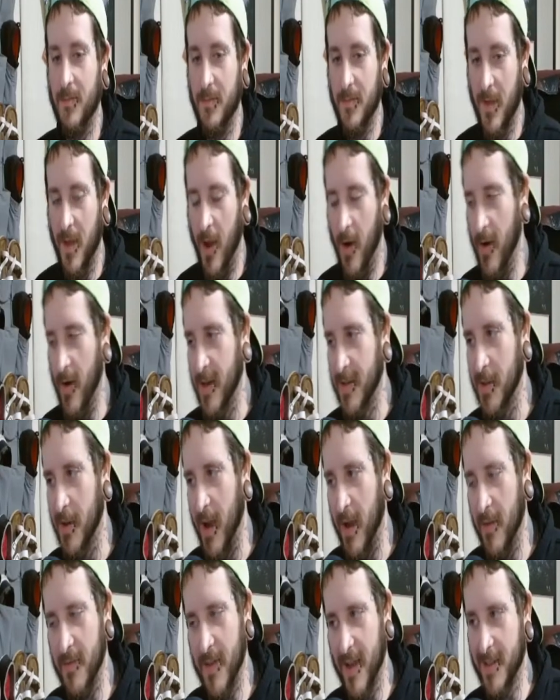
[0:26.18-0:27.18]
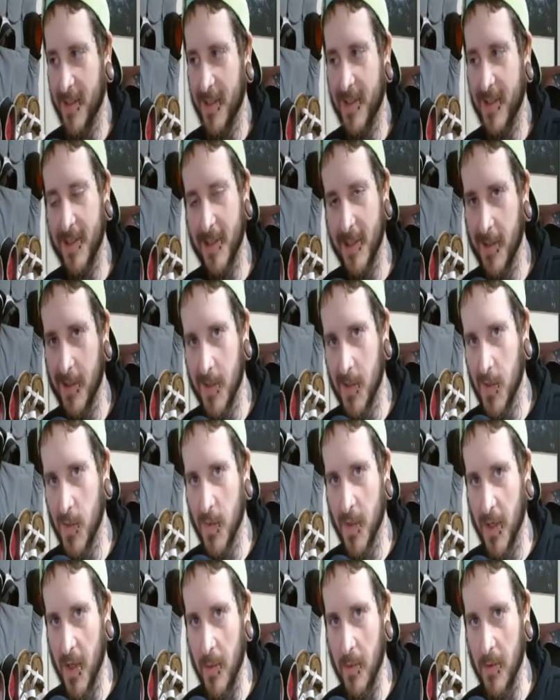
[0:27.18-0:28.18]
All right, so I've actually seen this one
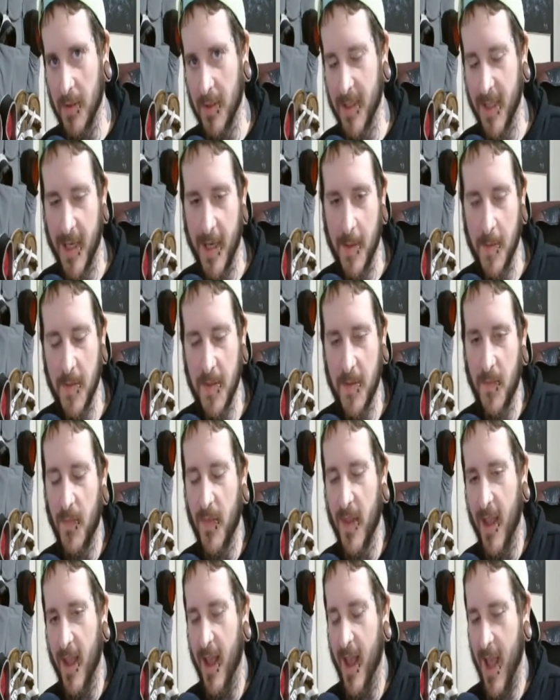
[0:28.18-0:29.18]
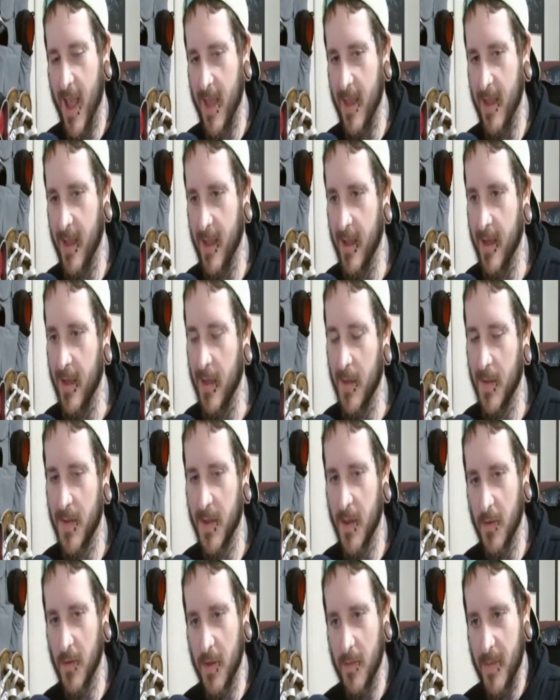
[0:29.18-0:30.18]
a couple of times. And
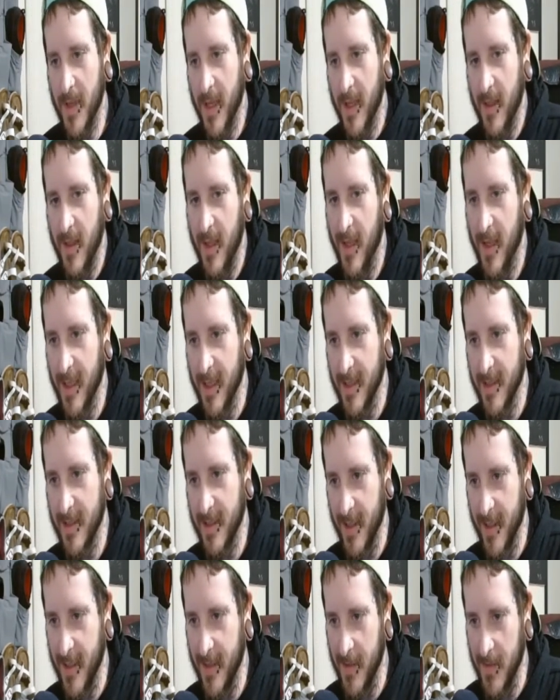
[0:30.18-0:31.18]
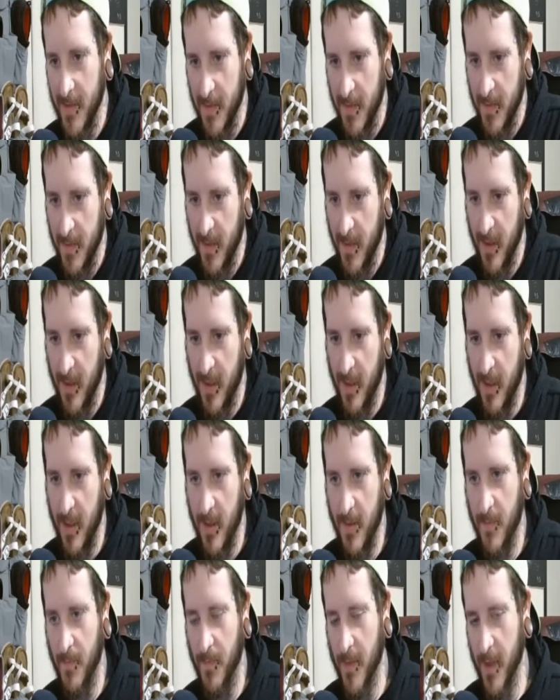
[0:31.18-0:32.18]
so the big thing is
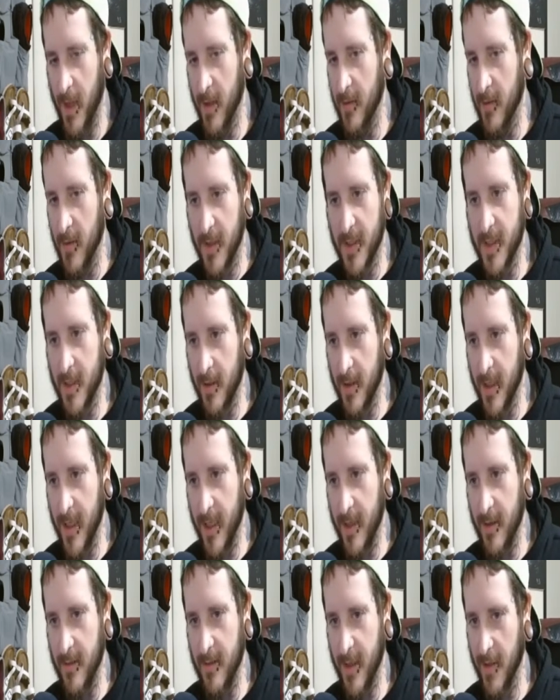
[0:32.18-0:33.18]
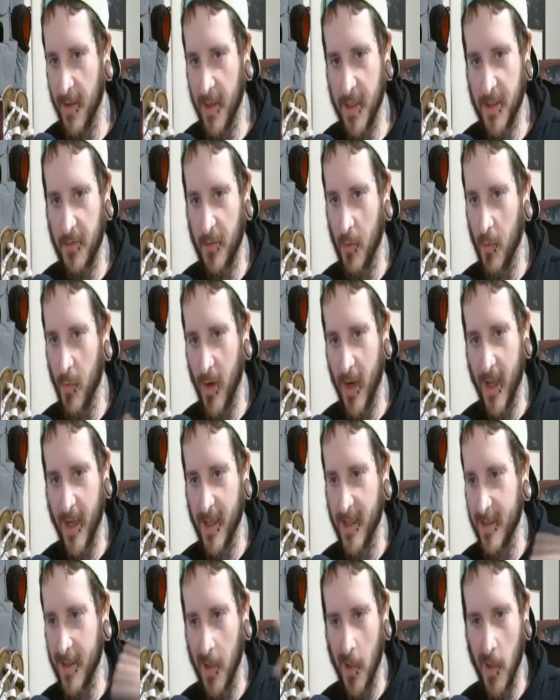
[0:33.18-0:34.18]
it looks clean, at least from what I
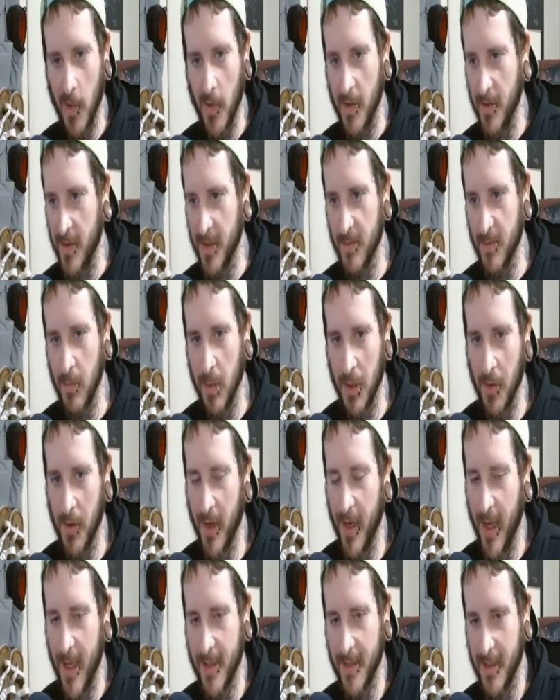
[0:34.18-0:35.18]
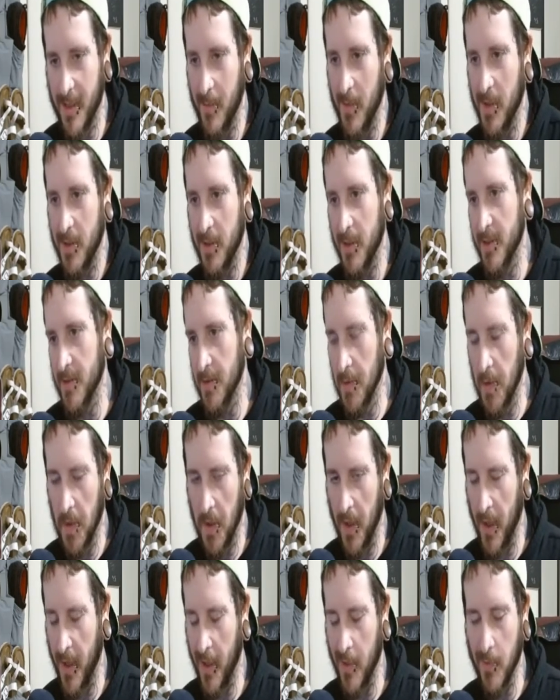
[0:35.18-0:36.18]
can tell in this blurry ass image. It doesn't look
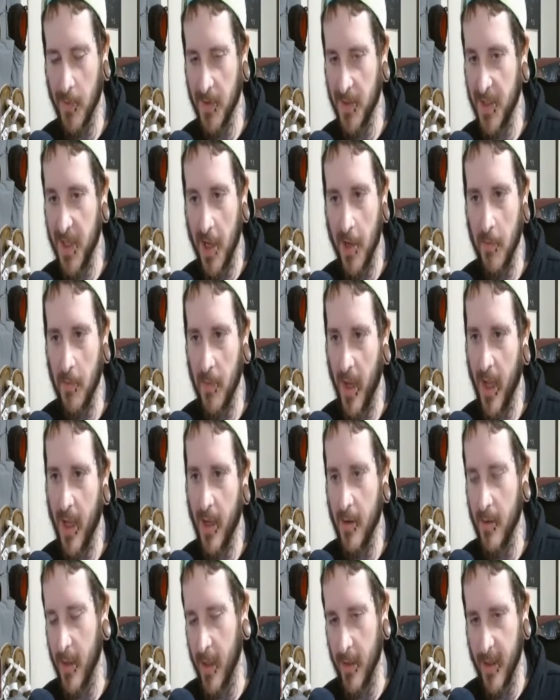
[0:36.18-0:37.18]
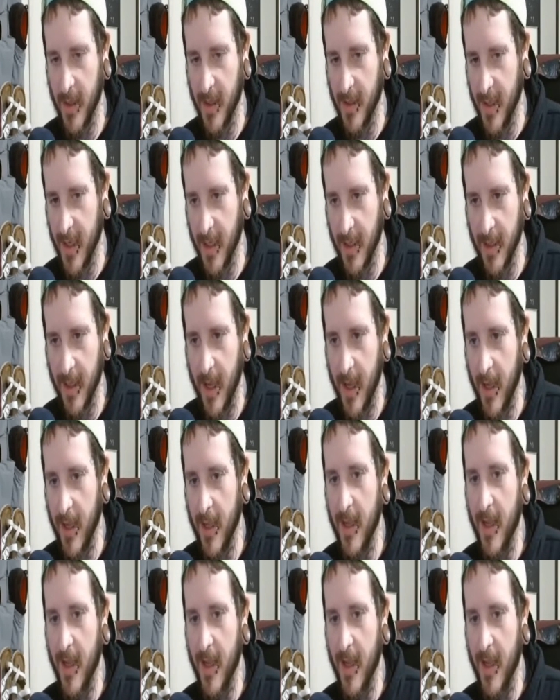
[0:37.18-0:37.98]
like it was done bad or anything like that.